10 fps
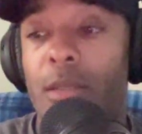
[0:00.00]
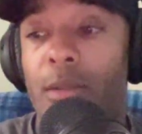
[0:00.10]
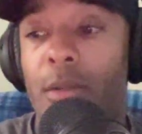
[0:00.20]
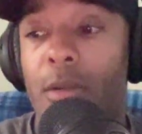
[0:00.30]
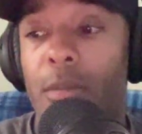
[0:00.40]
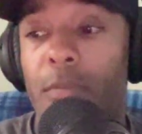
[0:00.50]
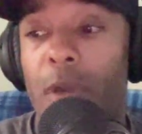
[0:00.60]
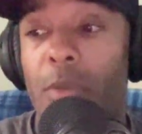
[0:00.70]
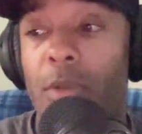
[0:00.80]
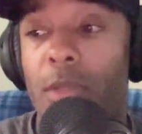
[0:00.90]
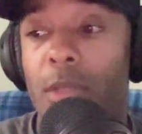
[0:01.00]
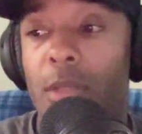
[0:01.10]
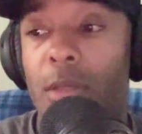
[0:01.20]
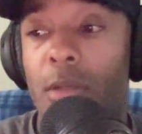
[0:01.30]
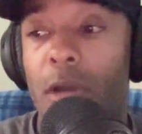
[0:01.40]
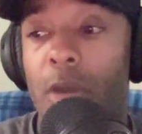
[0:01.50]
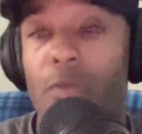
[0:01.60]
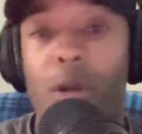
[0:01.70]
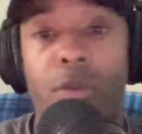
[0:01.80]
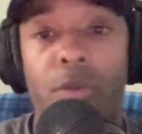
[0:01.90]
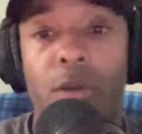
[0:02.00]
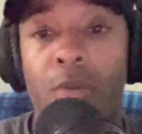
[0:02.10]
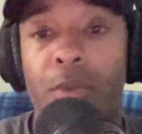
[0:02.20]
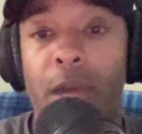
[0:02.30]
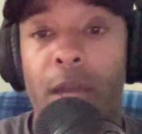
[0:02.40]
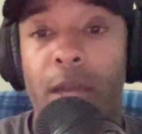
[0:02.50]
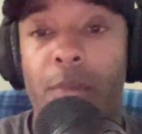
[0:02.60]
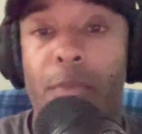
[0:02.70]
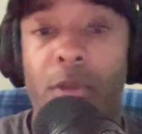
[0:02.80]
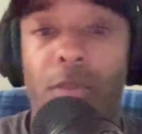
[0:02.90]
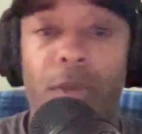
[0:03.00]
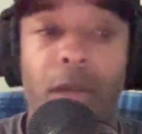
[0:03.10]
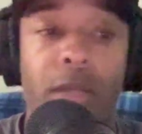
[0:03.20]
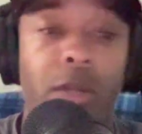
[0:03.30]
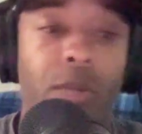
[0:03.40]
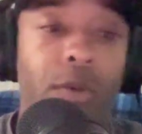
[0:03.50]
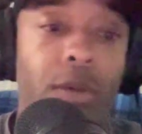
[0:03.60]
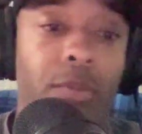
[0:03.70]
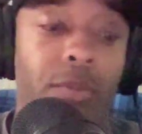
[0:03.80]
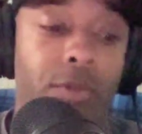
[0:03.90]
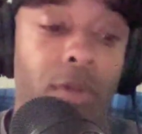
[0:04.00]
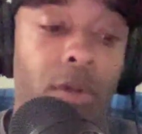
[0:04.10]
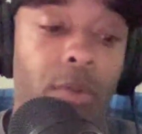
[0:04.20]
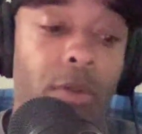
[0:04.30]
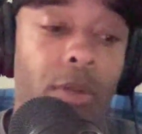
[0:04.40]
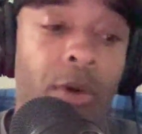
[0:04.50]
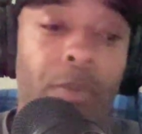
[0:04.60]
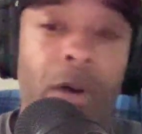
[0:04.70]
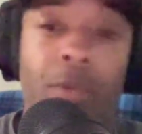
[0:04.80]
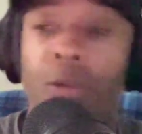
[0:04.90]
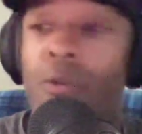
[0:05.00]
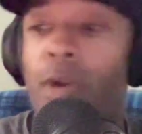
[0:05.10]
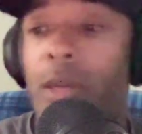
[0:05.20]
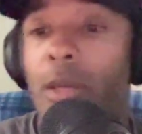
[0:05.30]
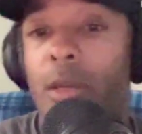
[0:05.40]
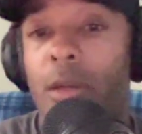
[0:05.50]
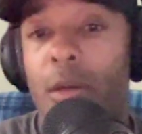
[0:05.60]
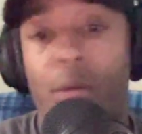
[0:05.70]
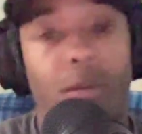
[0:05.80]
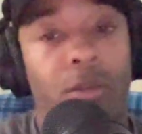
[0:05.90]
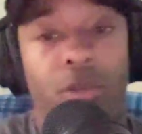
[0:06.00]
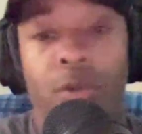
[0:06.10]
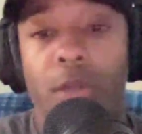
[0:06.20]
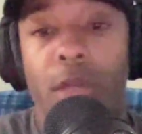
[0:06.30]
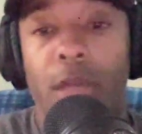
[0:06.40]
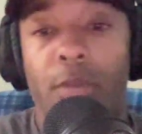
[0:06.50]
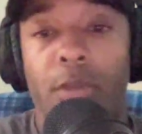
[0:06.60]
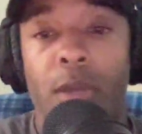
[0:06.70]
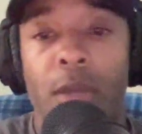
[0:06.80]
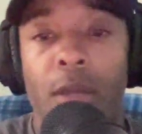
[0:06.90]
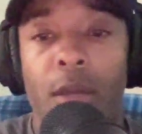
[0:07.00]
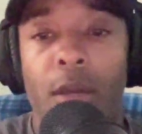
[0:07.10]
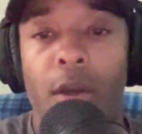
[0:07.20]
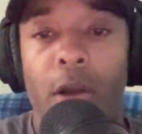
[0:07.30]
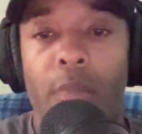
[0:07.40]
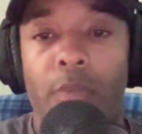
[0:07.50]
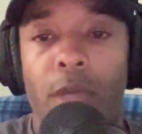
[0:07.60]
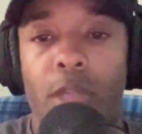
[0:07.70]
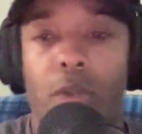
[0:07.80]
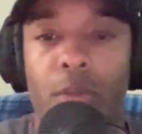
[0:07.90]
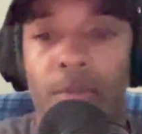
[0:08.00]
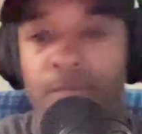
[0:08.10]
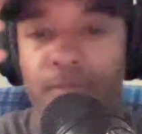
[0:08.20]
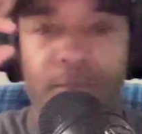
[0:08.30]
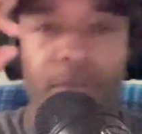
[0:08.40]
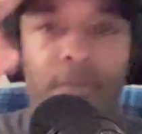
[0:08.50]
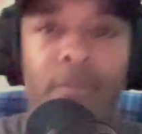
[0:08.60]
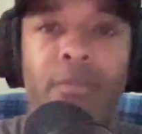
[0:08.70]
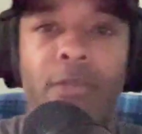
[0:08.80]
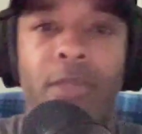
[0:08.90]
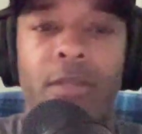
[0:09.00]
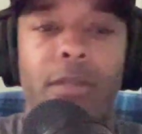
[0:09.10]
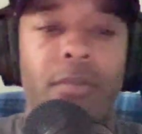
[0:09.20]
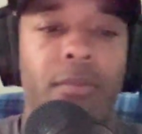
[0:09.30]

Um, I want to see Aaron Rodgers come back and have a bounce back year, man. So I'm gonna get my popcorn ready and uh, enjoy the games. All right, catch y'all. Peace.